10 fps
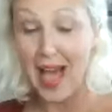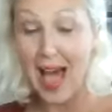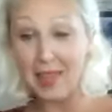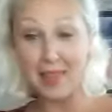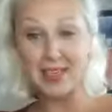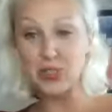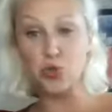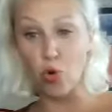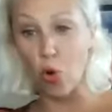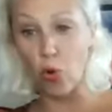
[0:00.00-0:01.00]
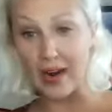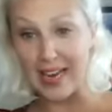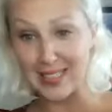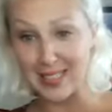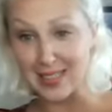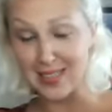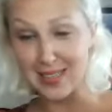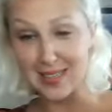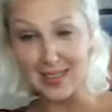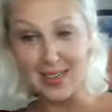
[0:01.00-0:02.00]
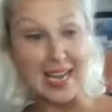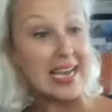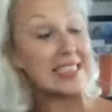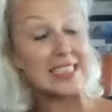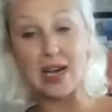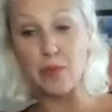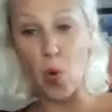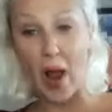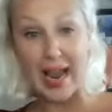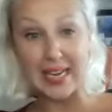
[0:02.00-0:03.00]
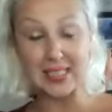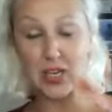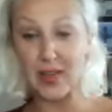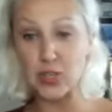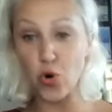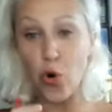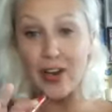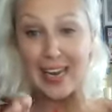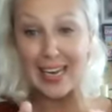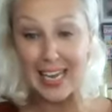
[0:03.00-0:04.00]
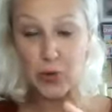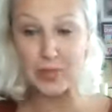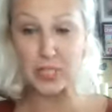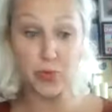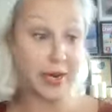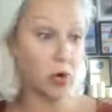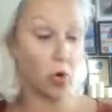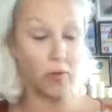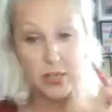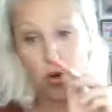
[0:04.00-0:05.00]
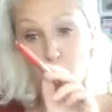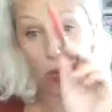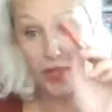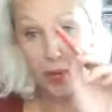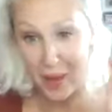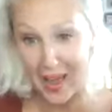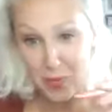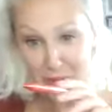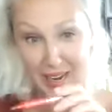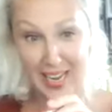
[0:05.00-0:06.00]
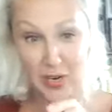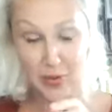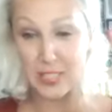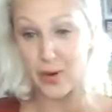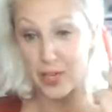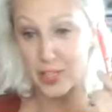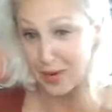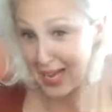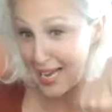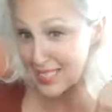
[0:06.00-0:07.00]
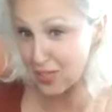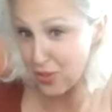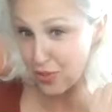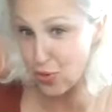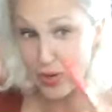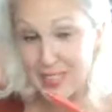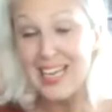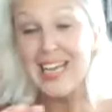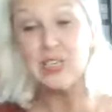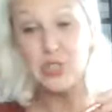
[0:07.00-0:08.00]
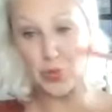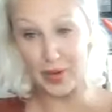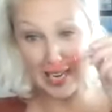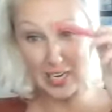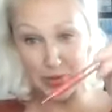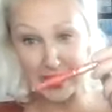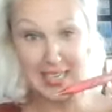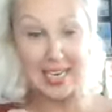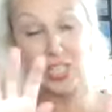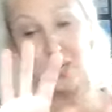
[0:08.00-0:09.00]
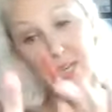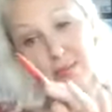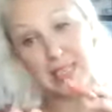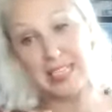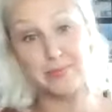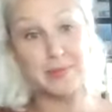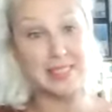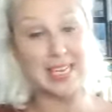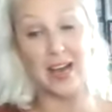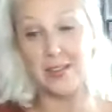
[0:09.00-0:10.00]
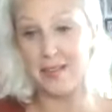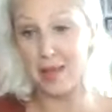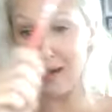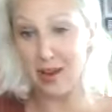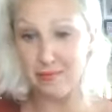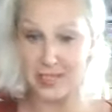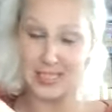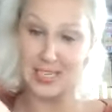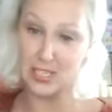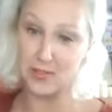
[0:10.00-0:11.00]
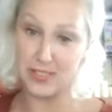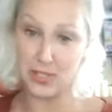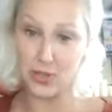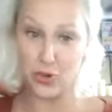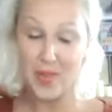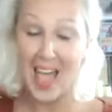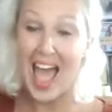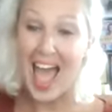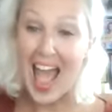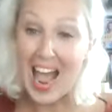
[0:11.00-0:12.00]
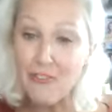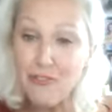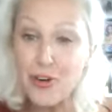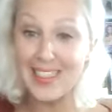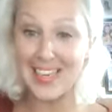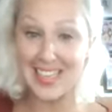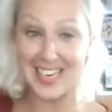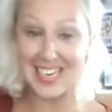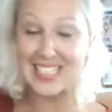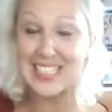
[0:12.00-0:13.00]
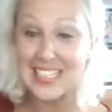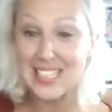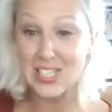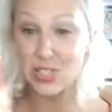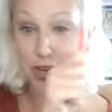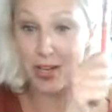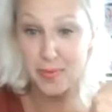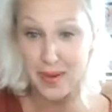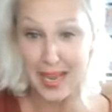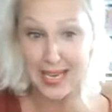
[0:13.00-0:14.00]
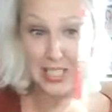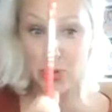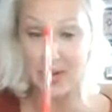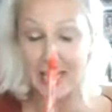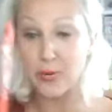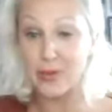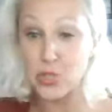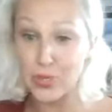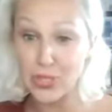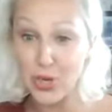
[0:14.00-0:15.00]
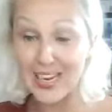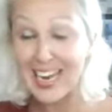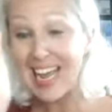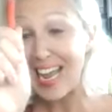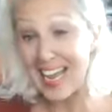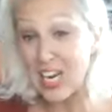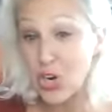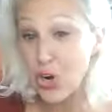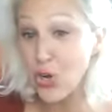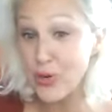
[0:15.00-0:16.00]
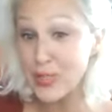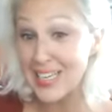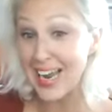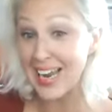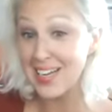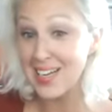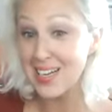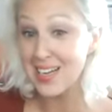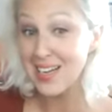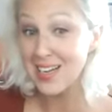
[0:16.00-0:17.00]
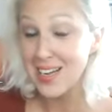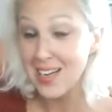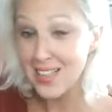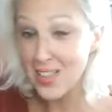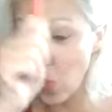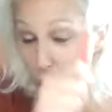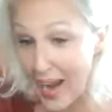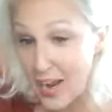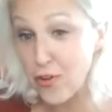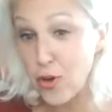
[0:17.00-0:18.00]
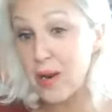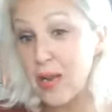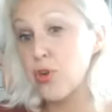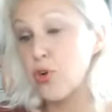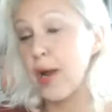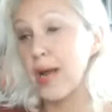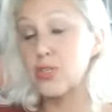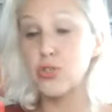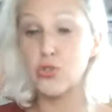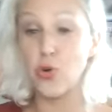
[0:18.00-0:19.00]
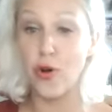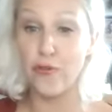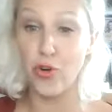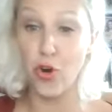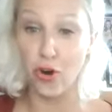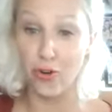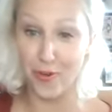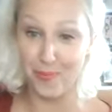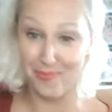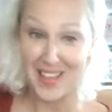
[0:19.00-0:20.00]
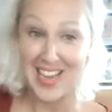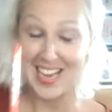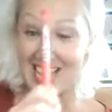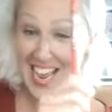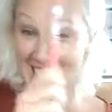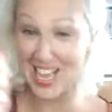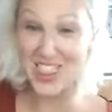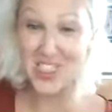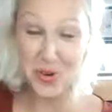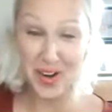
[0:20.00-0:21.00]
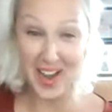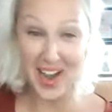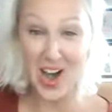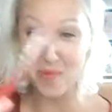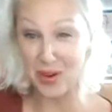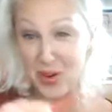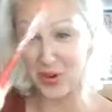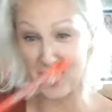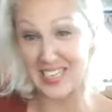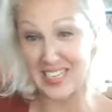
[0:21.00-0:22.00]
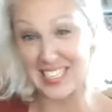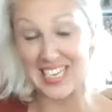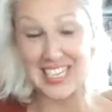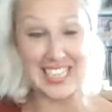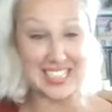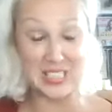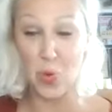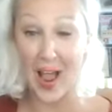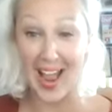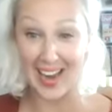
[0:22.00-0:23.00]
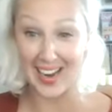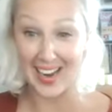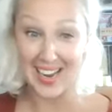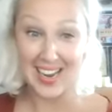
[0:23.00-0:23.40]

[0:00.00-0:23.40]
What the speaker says: and then they draw it in some way. So they draw it on a liquid screen, or they draw it with a pen with a liquid. So it goes from a gas to the thoughts to a liquid stage. Sometimes that's missed out, and then they manifest it into the physical. Everything in existence goes from a gas to a liquid to a solid, including the way, if you believe the creation story of God. He thought it up and created it in this way.